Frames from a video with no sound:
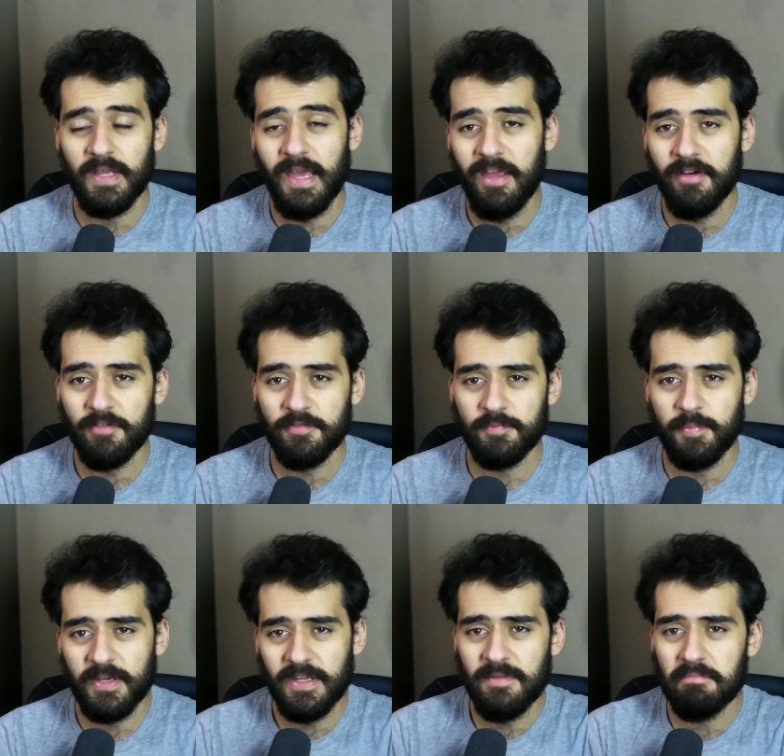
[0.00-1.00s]
Hey
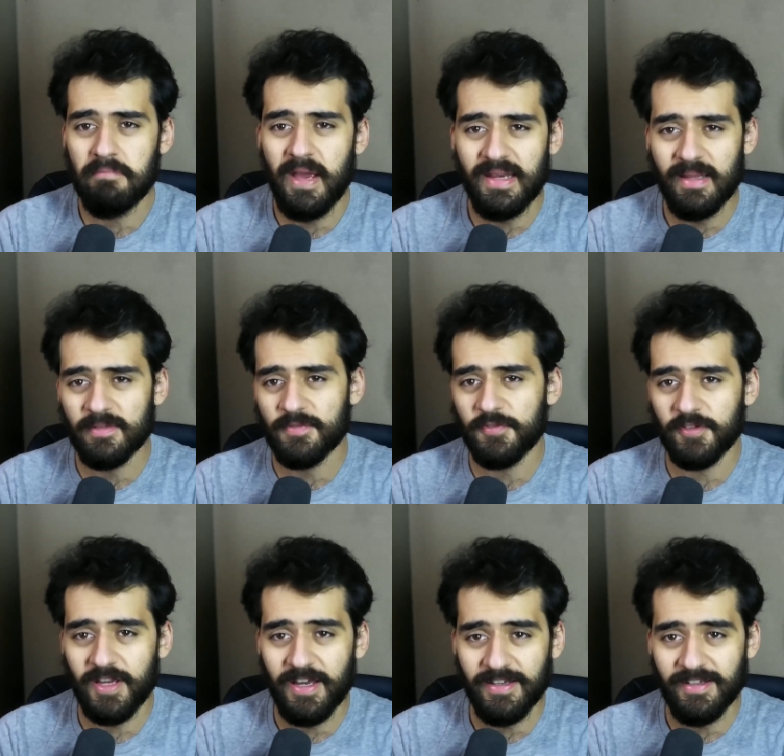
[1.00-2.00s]
everybody, my name is
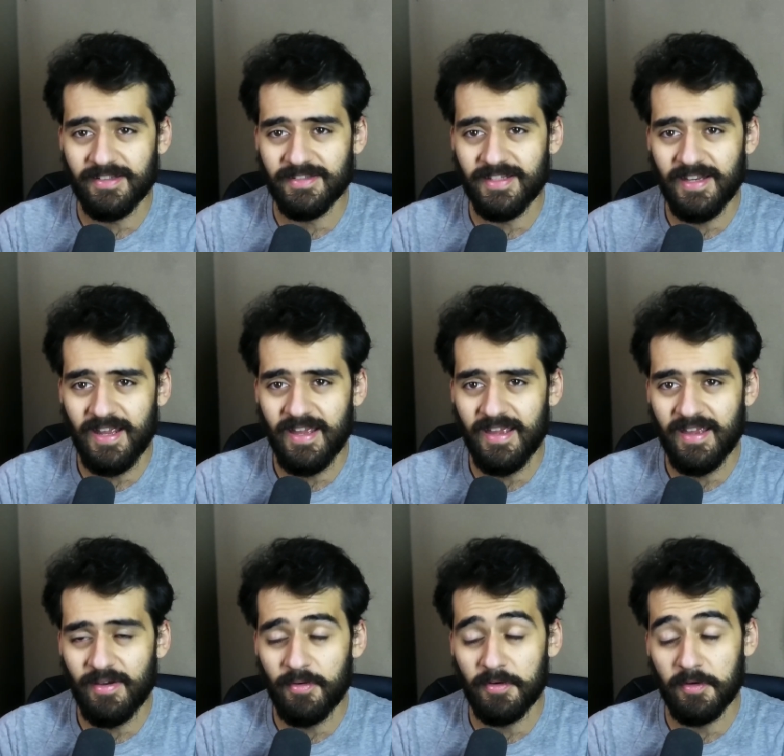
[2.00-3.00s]
Furgotti, and today
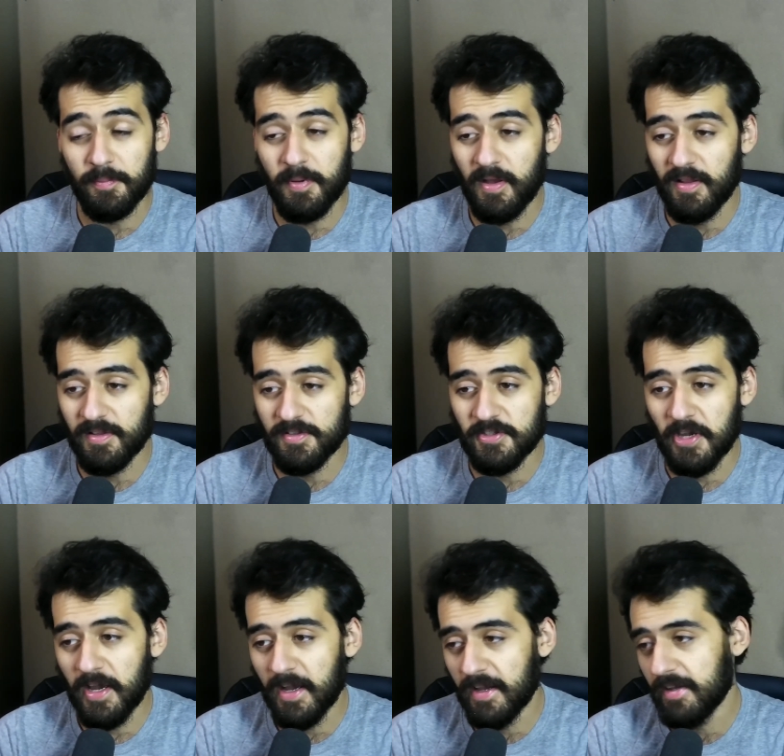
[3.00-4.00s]
I want to
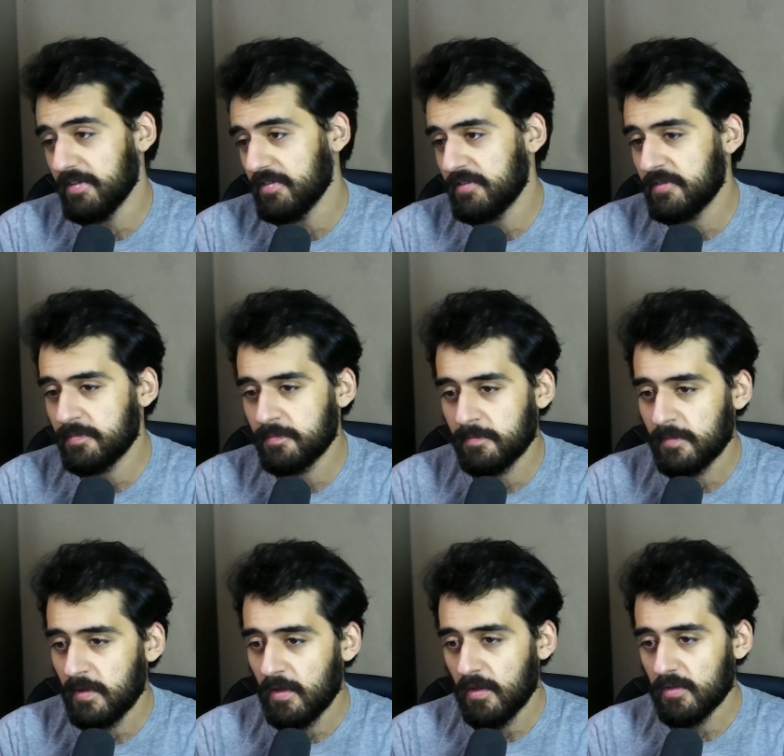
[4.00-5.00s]
apologize.
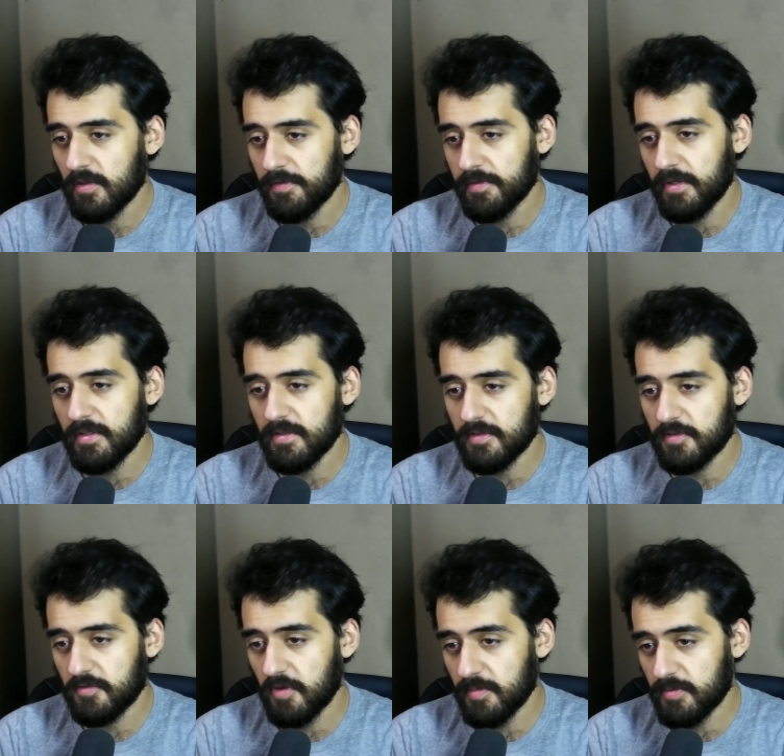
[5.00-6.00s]
So if you read the
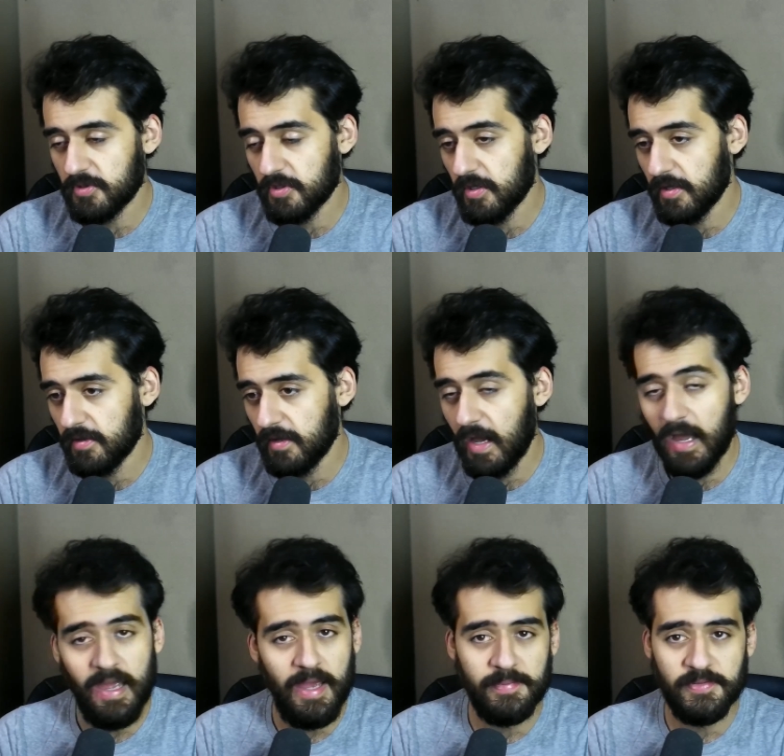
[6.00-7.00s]
description, I
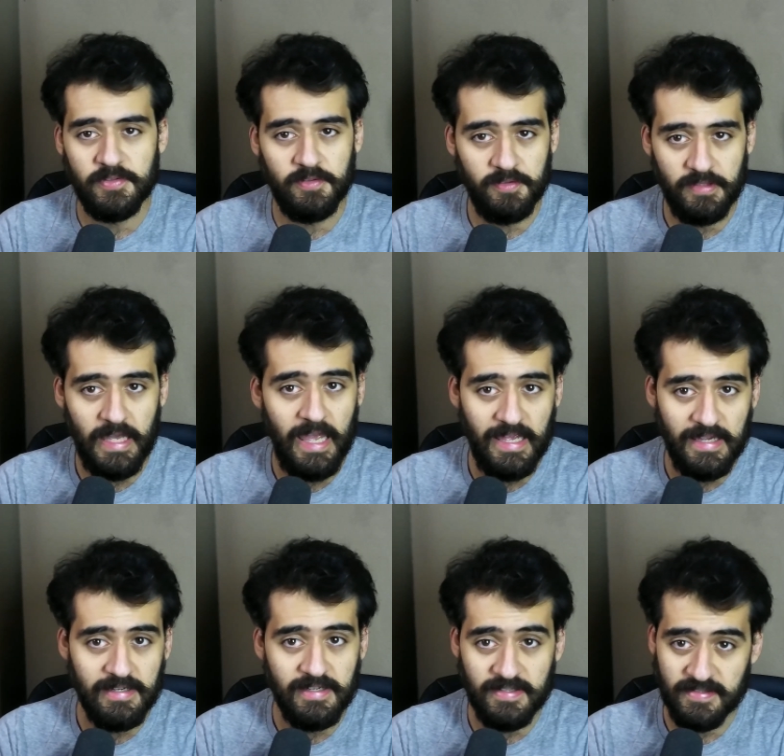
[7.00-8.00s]
absolutely
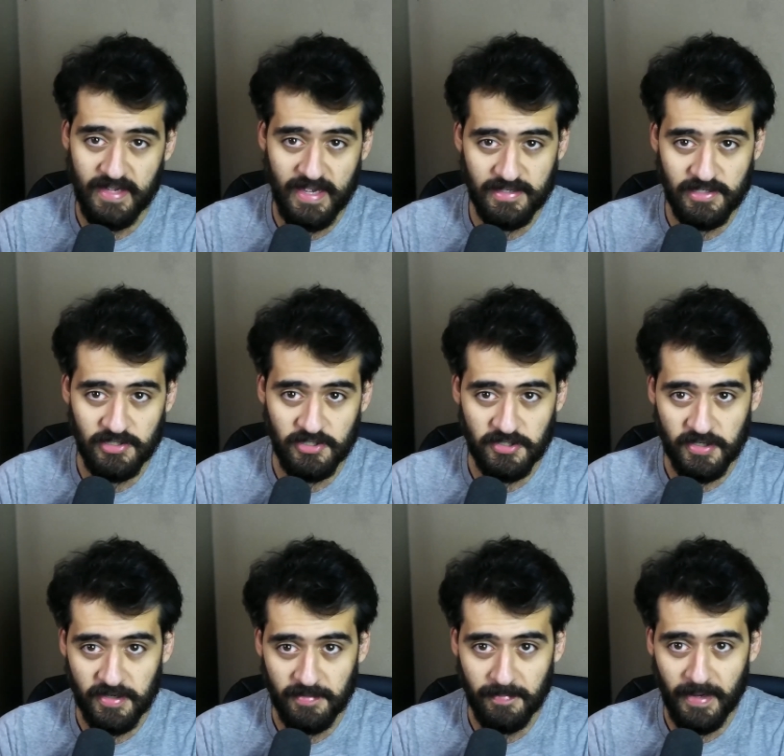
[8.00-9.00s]
hate Easy
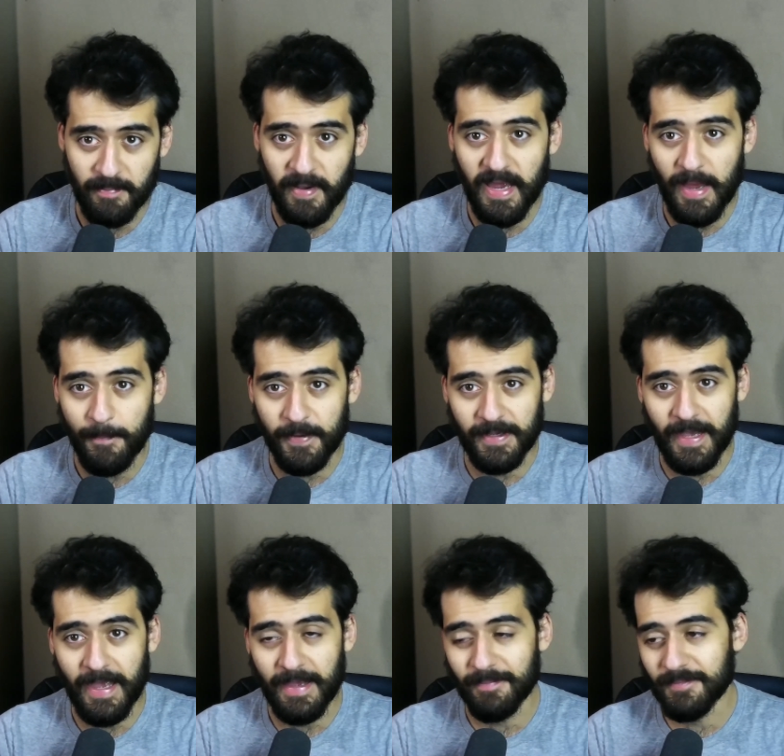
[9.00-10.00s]
Anti-Cheat made by Epic
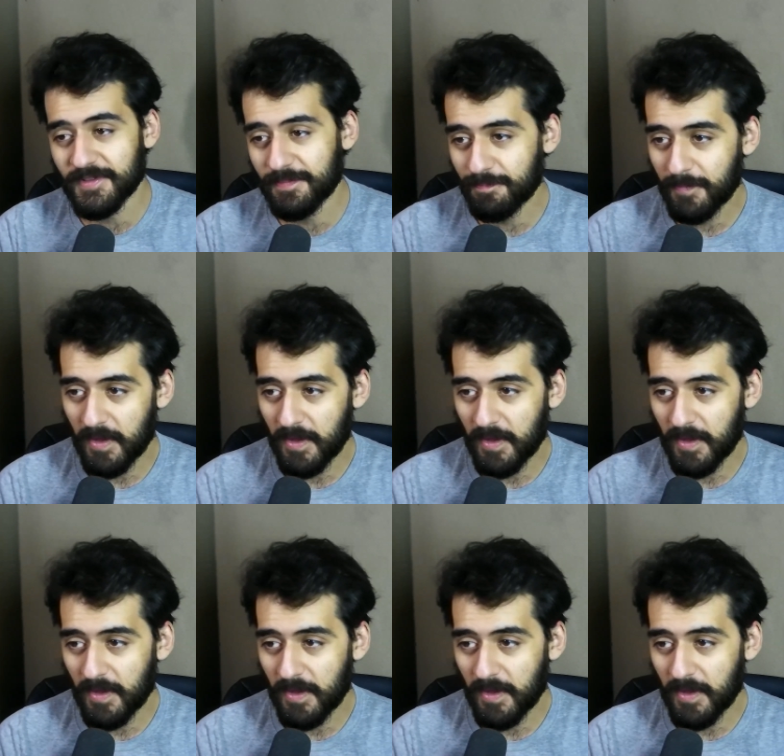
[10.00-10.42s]
Games.